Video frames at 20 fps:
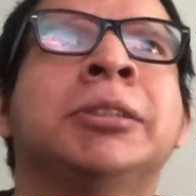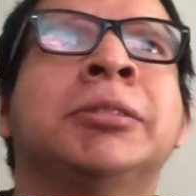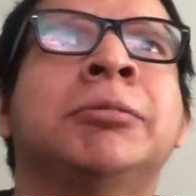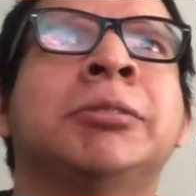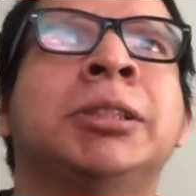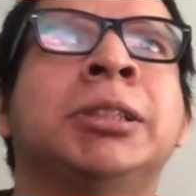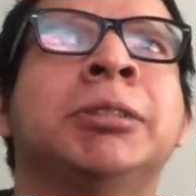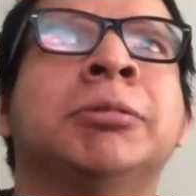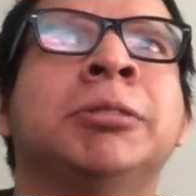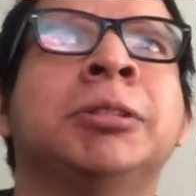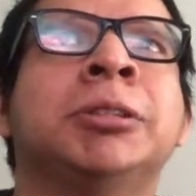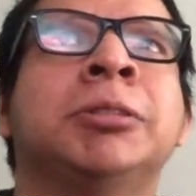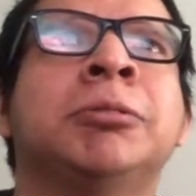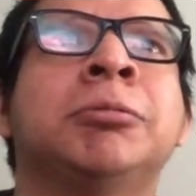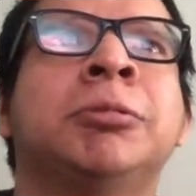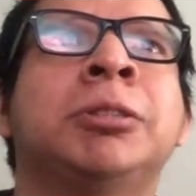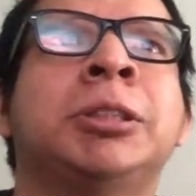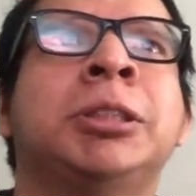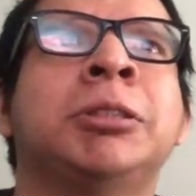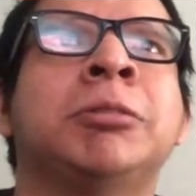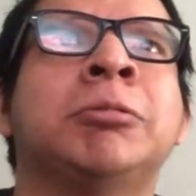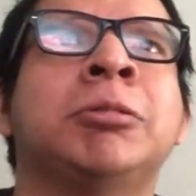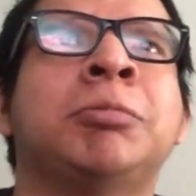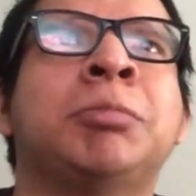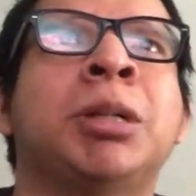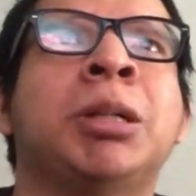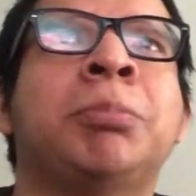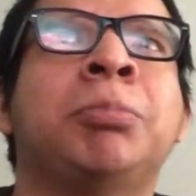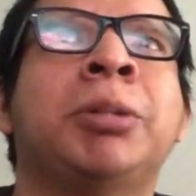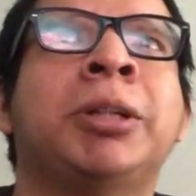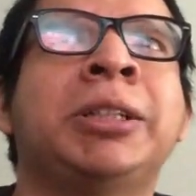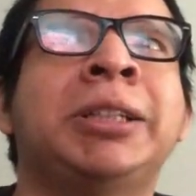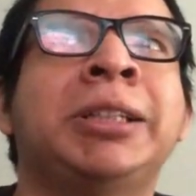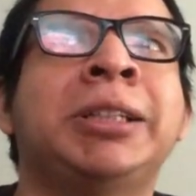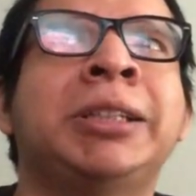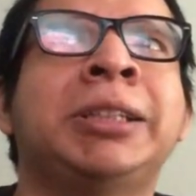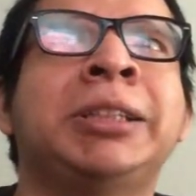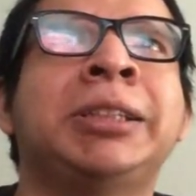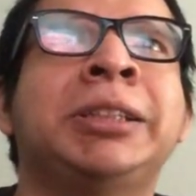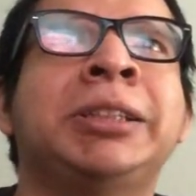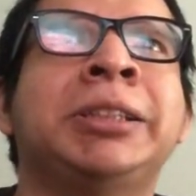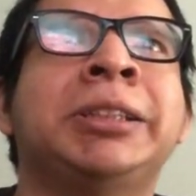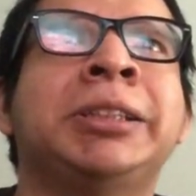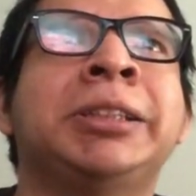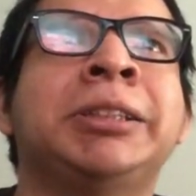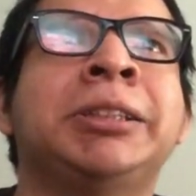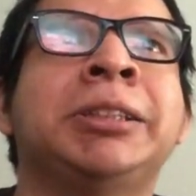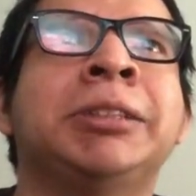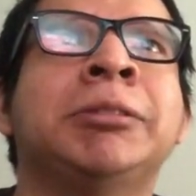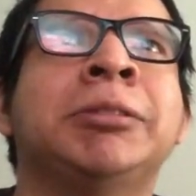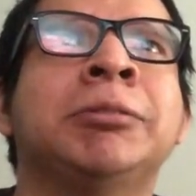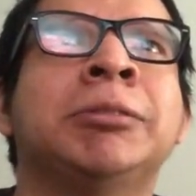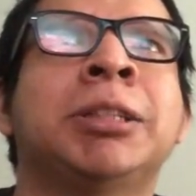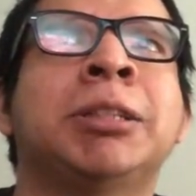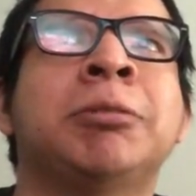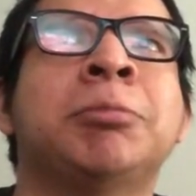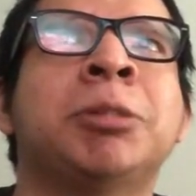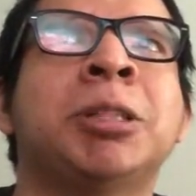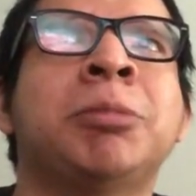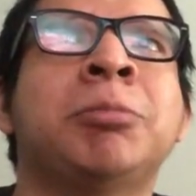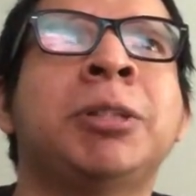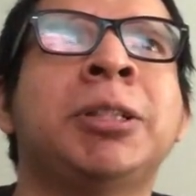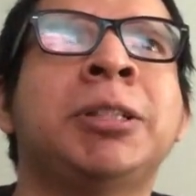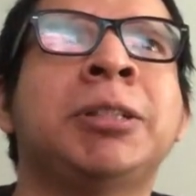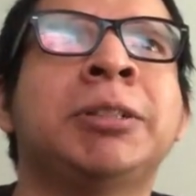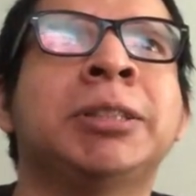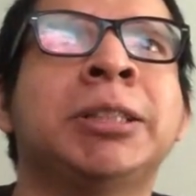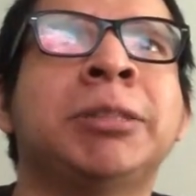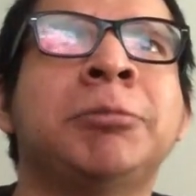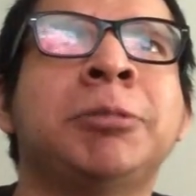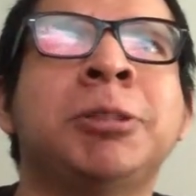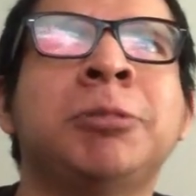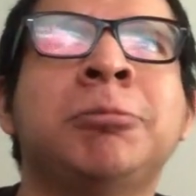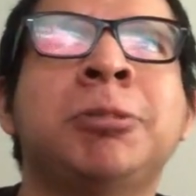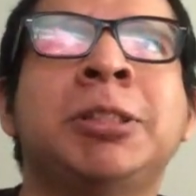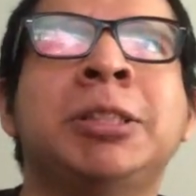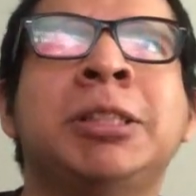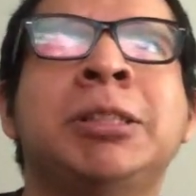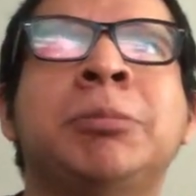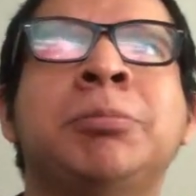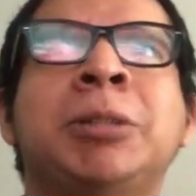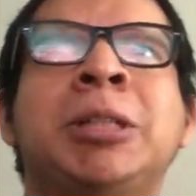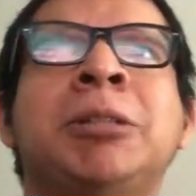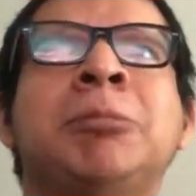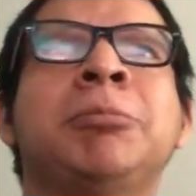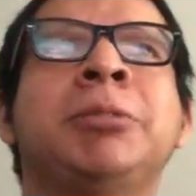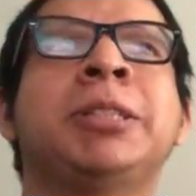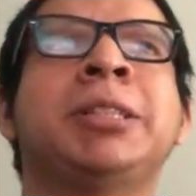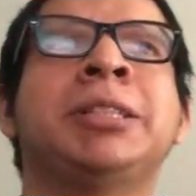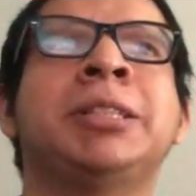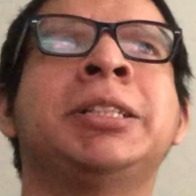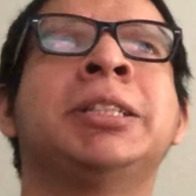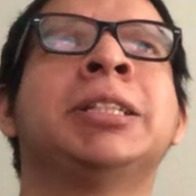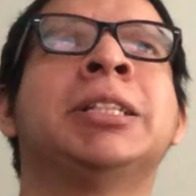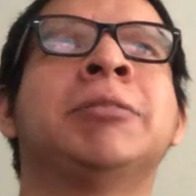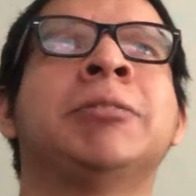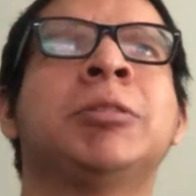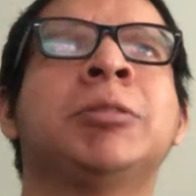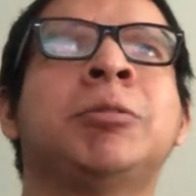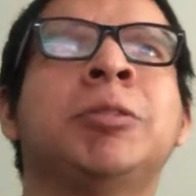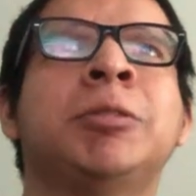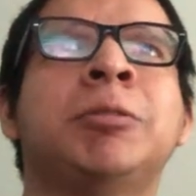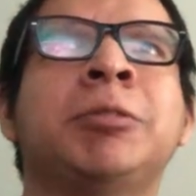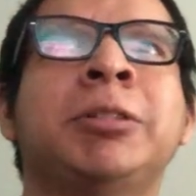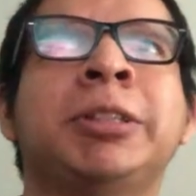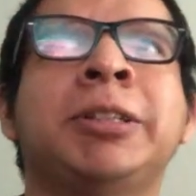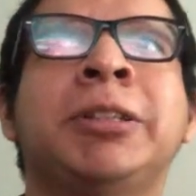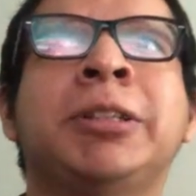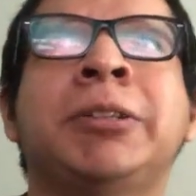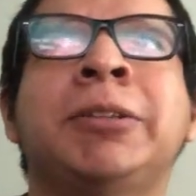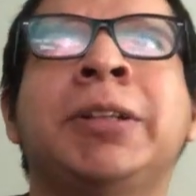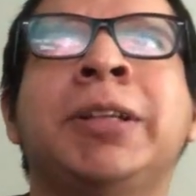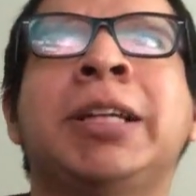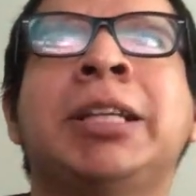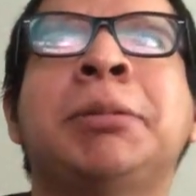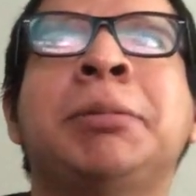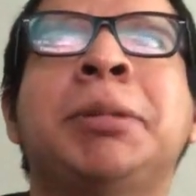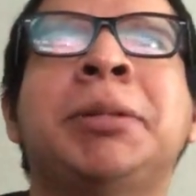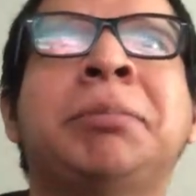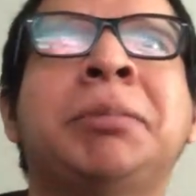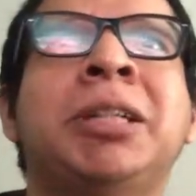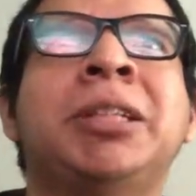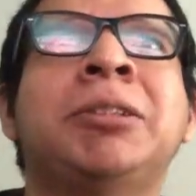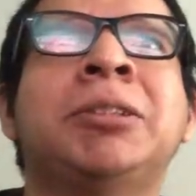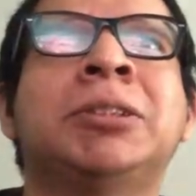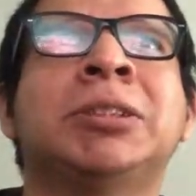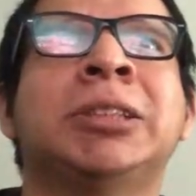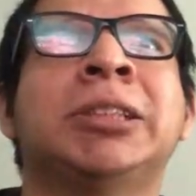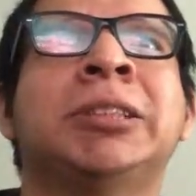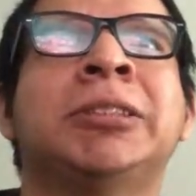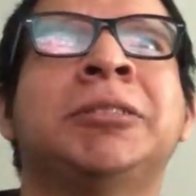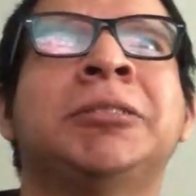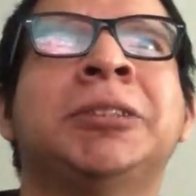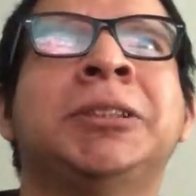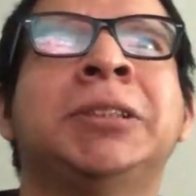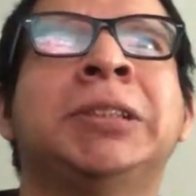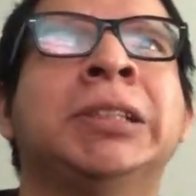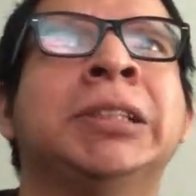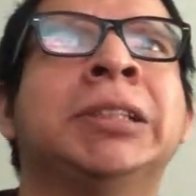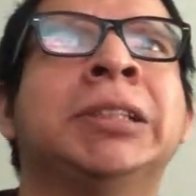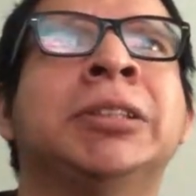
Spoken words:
What you want with my body. What you want, say what you want about me. If you don't want to know that I'm not sorry.